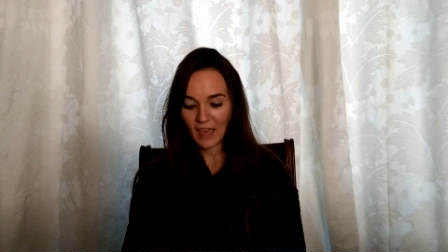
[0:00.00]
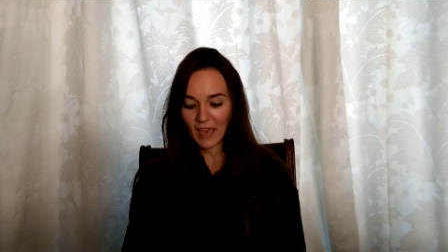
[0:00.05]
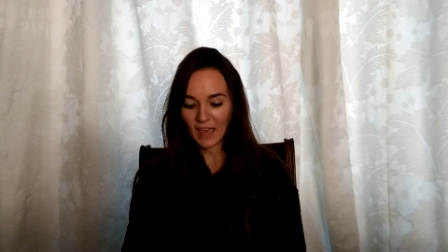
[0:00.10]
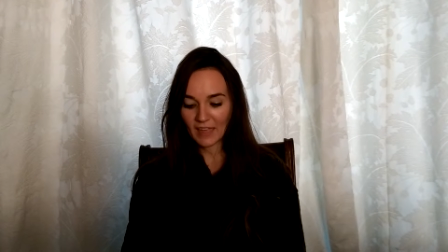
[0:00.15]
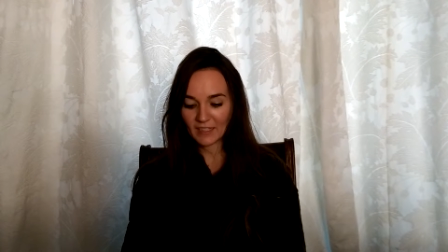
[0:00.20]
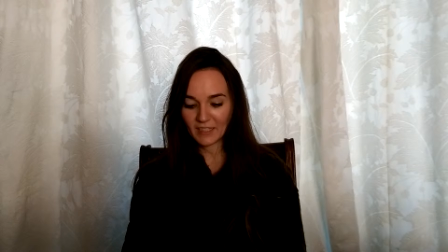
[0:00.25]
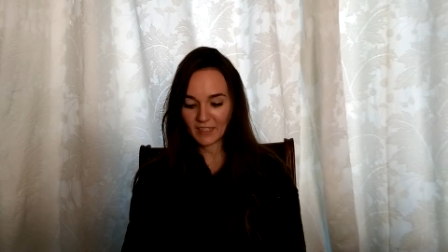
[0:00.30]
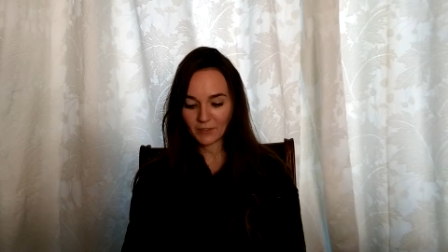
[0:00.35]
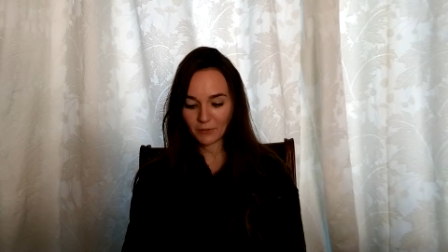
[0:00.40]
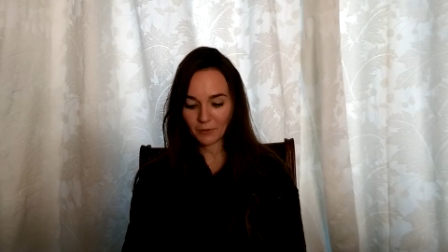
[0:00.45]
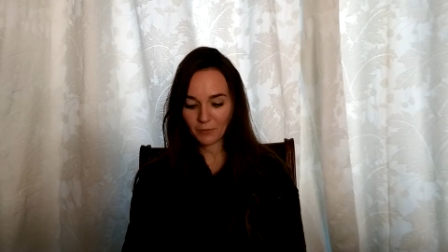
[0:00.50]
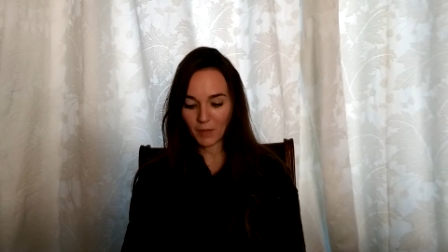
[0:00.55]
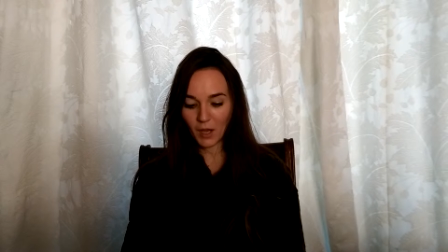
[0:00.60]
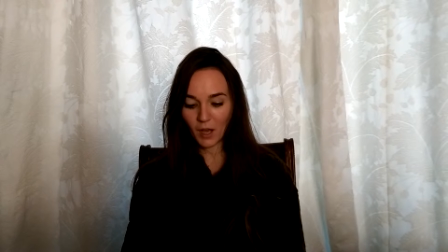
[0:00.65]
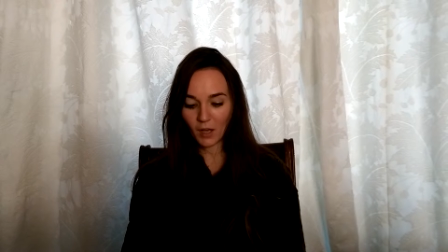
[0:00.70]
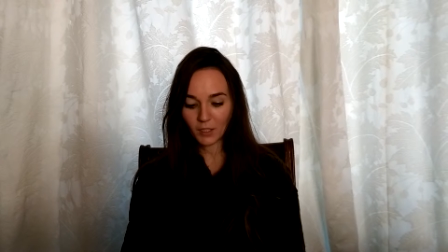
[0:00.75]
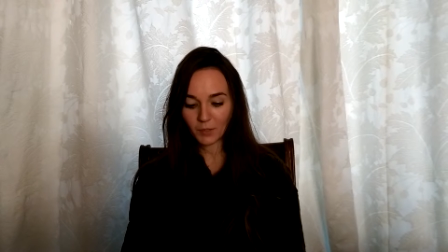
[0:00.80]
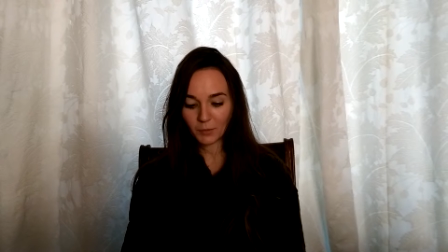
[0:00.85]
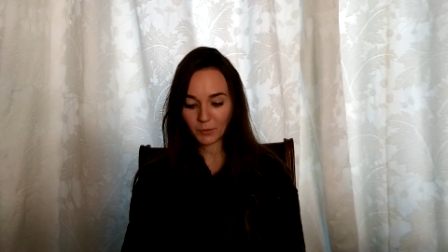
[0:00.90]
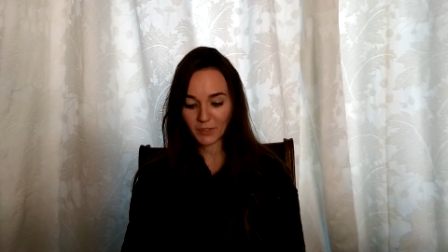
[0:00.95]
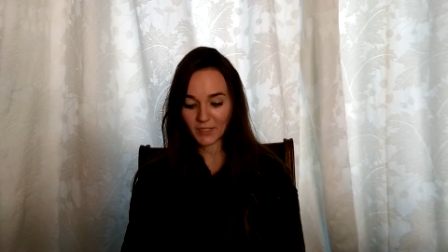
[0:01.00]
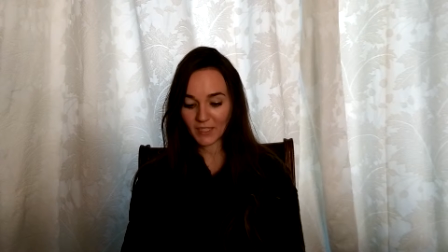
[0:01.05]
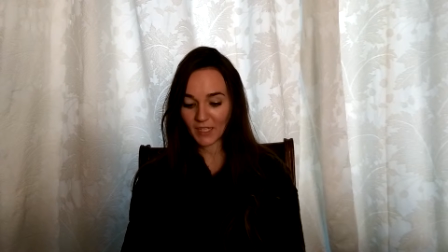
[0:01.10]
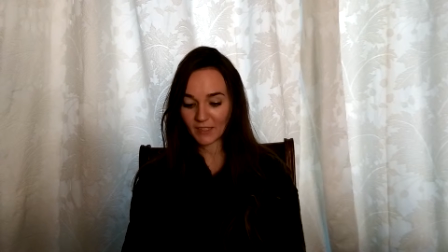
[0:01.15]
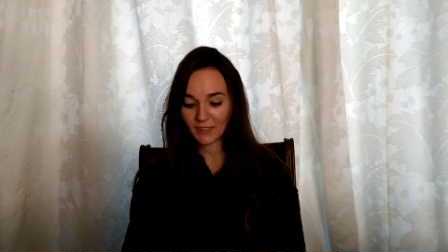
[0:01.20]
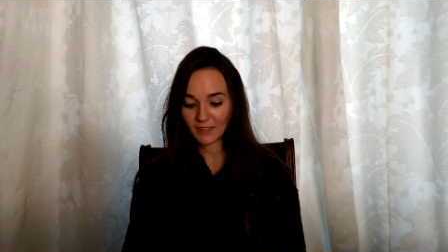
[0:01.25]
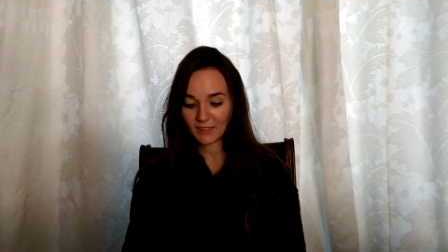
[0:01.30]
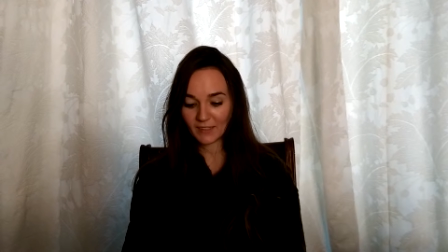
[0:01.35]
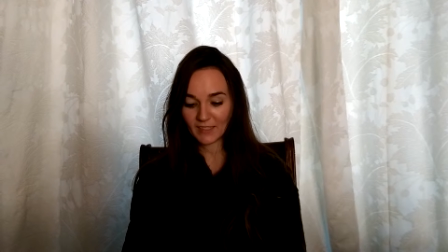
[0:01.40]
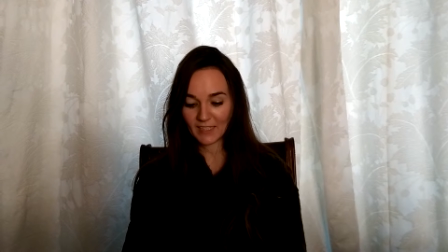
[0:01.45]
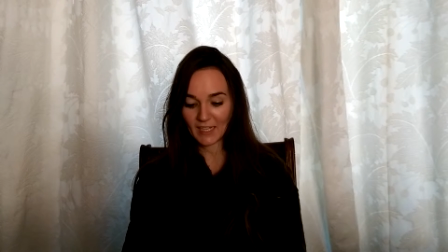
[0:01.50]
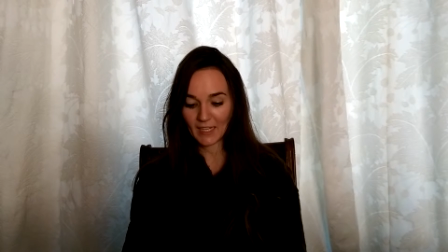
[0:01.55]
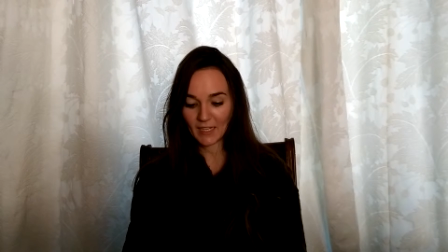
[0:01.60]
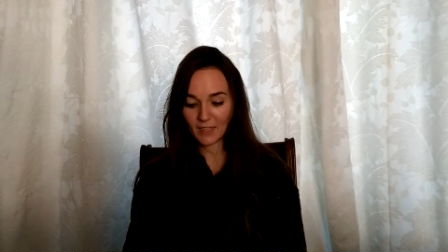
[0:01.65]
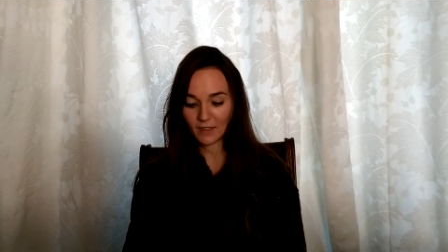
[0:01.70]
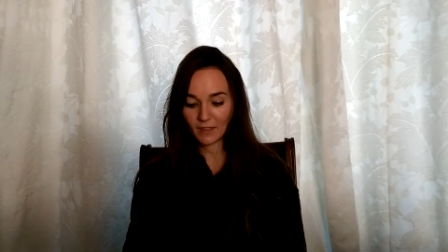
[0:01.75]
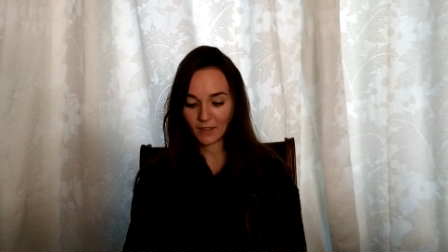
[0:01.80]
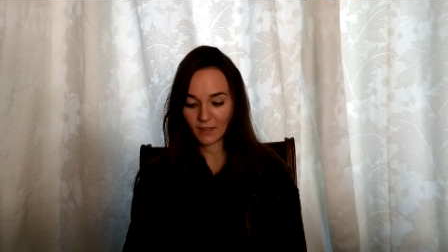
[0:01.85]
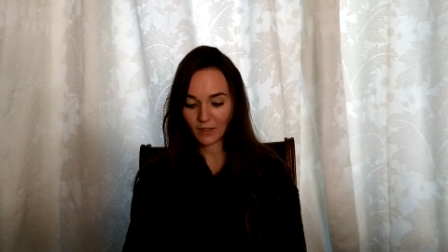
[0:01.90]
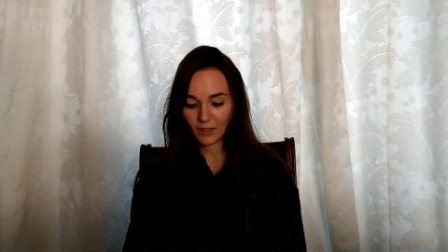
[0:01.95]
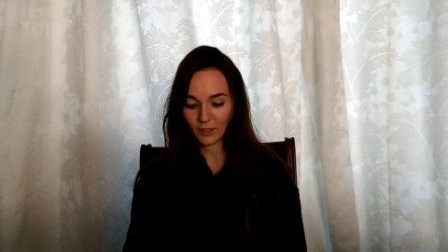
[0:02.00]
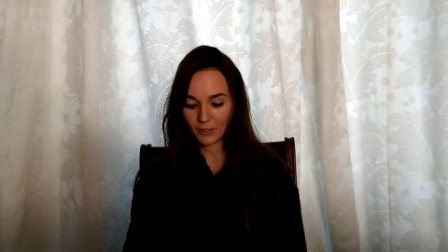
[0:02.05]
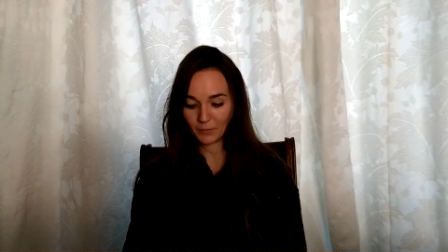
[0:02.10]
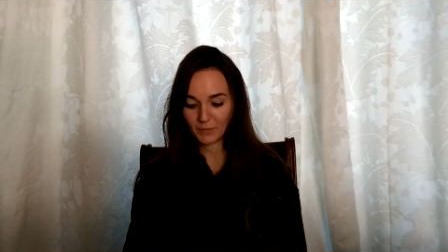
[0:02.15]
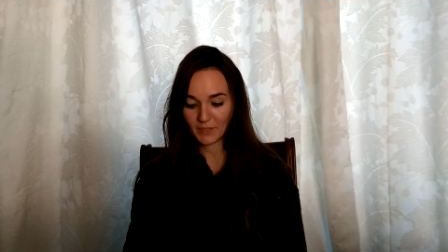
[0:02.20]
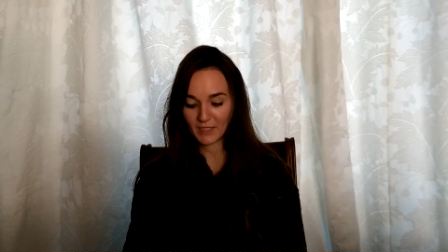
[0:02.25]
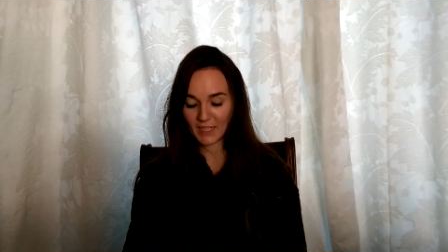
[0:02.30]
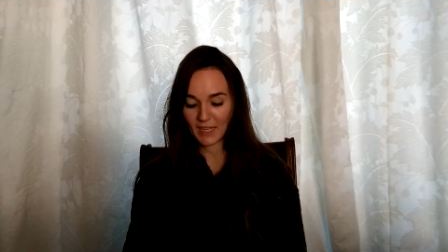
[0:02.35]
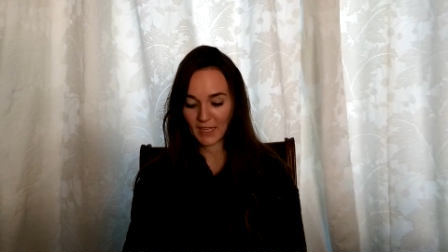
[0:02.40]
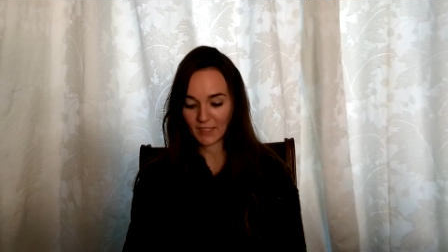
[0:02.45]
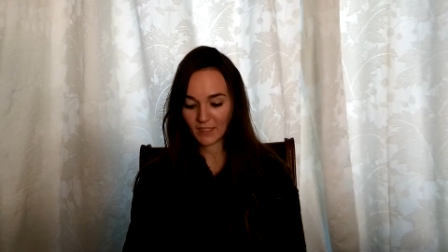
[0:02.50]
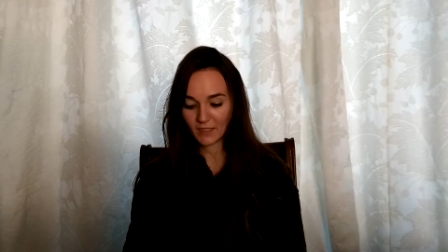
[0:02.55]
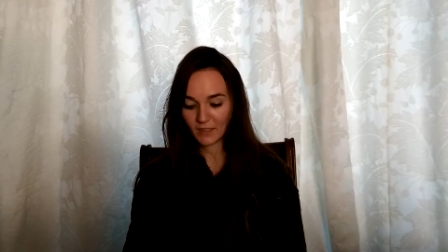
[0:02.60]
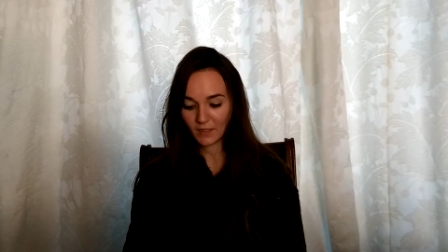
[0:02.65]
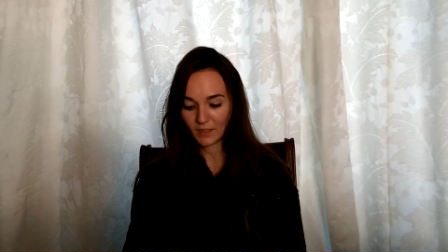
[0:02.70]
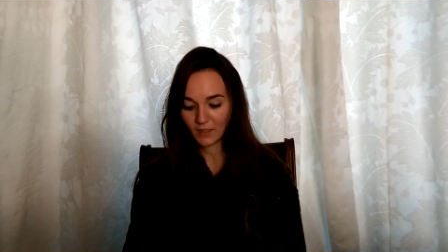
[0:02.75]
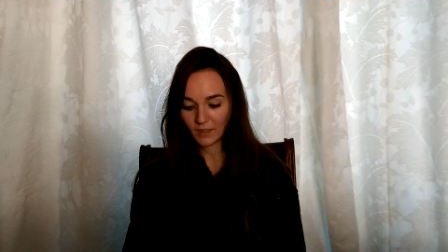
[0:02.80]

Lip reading: and his remarkable subtlety," Holmes said.